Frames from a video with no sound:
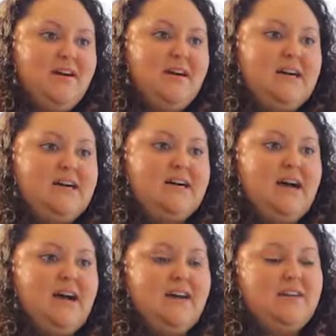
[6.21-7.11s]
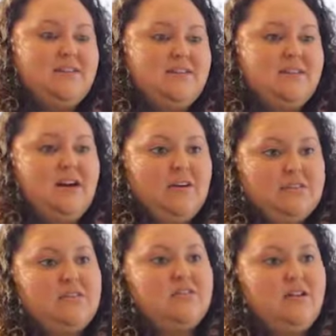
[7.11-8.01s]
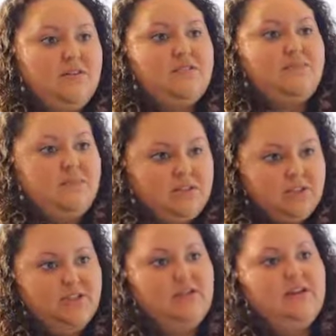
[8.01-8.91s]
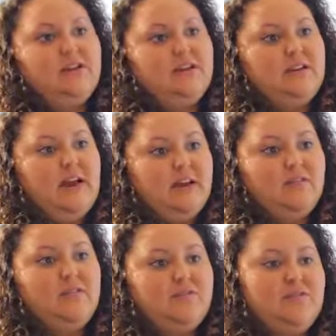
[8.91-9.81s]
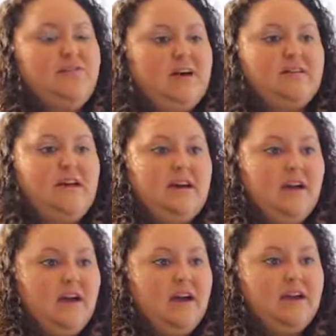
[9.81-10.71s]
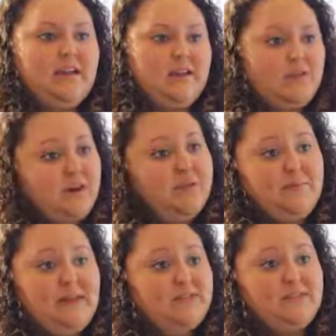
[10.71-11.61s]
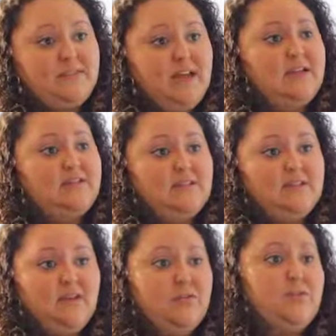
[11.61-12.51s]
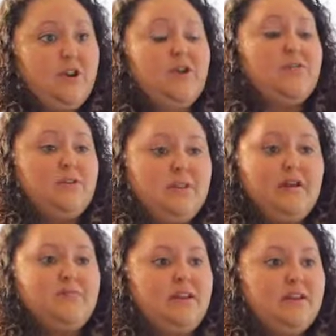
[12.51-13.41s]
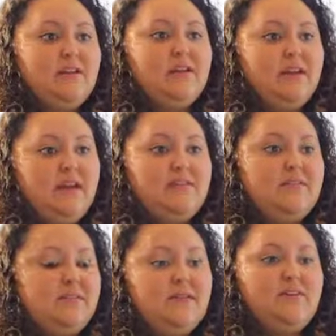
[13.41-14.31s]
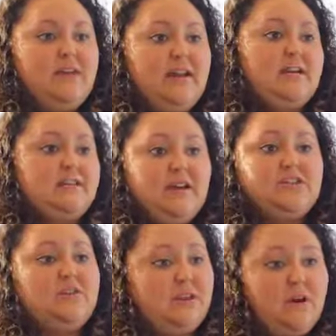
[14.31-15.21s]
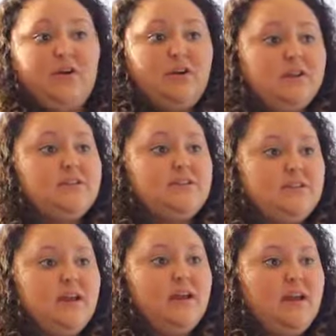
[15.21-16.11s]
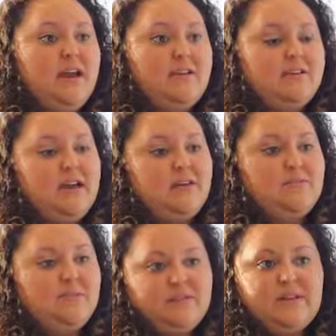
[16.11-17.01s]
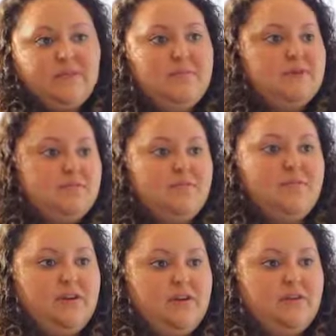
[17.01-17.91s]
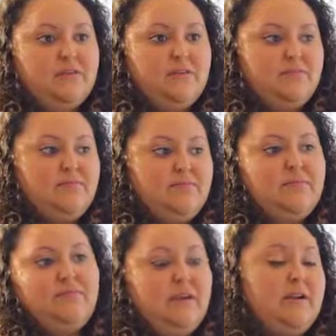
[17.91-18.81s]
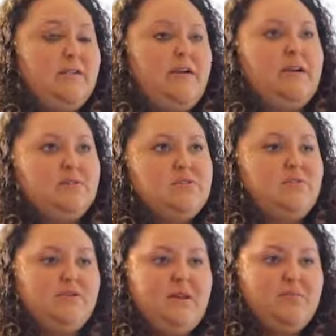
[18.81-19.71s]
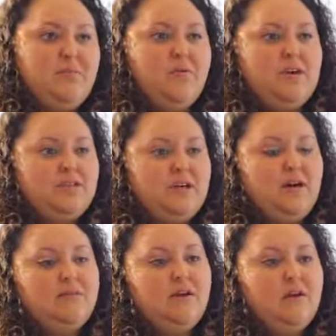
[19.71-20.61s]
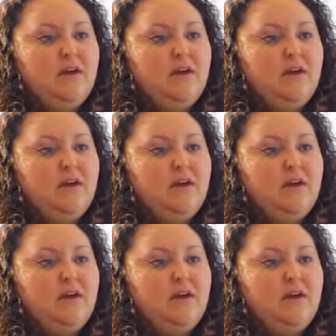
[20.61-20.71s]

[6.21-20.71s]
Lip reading: I obviously love the mission, and I love the fact that I can grab my patient's hand and have a prayer with them, and you know, that is actually encouraged, and that makes me feel very like I'm doing a very important job.